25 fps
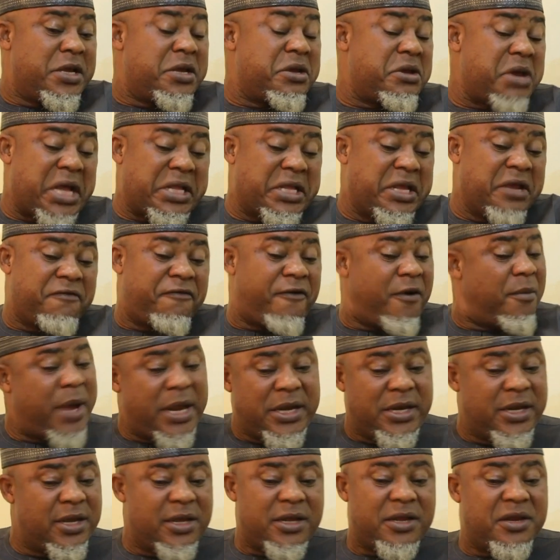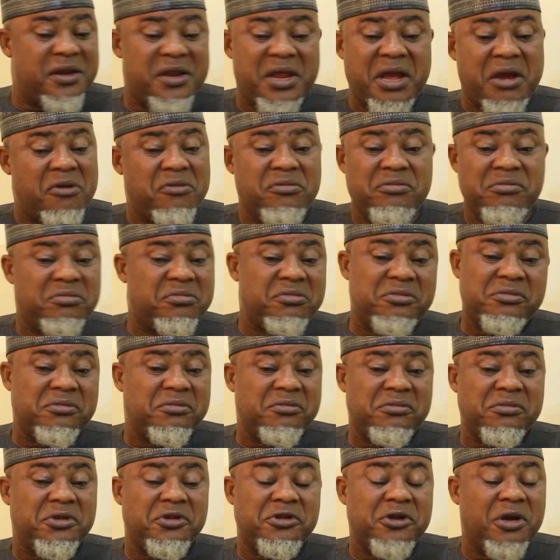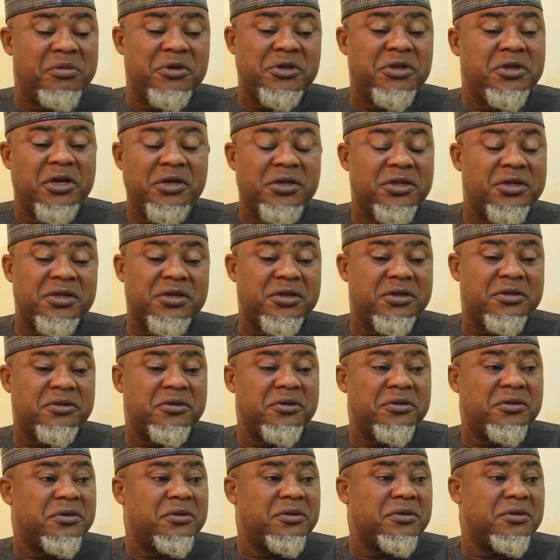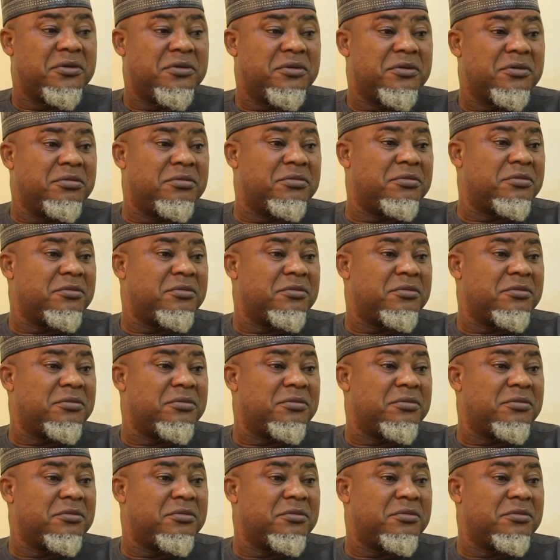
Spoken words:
So I think formally their own job is just to